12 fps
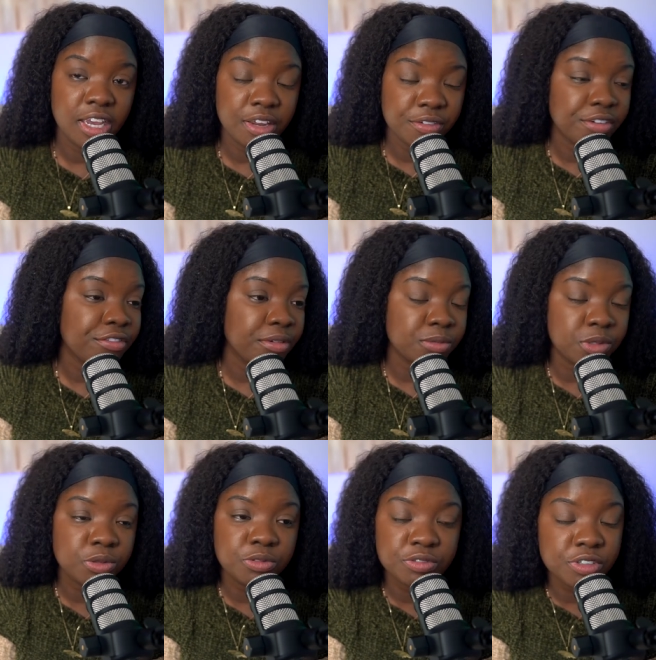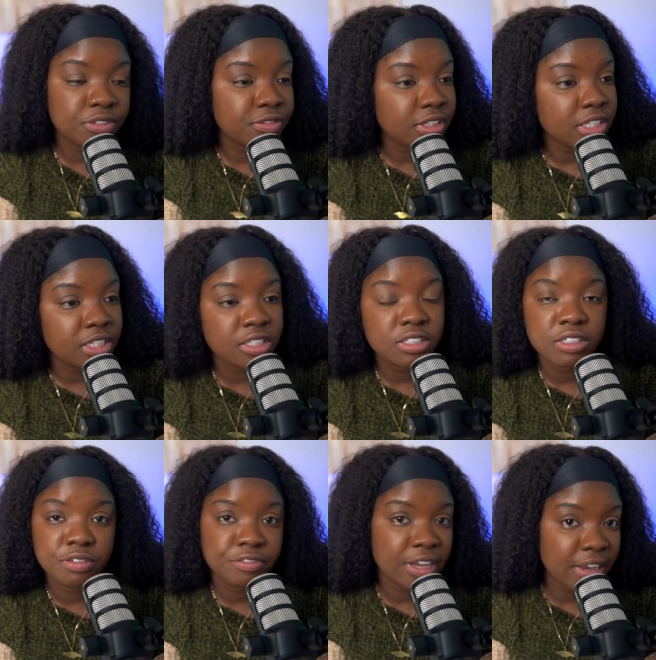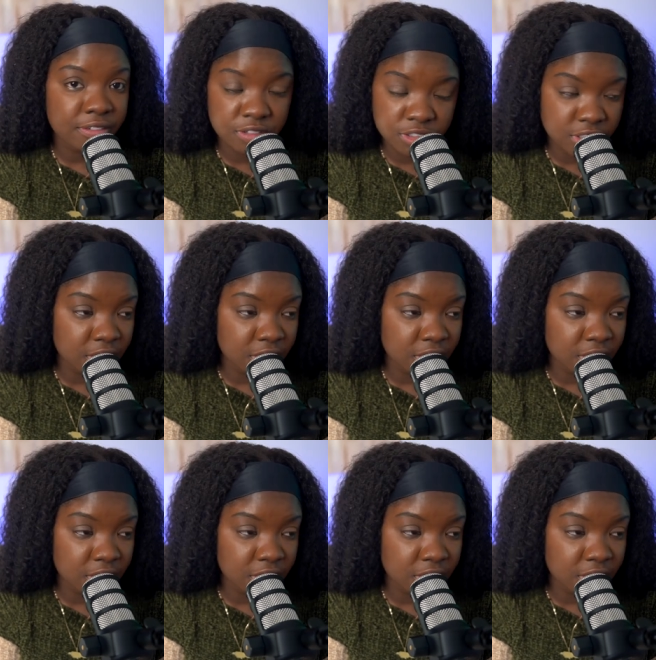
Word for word: anywhere from 250 to 500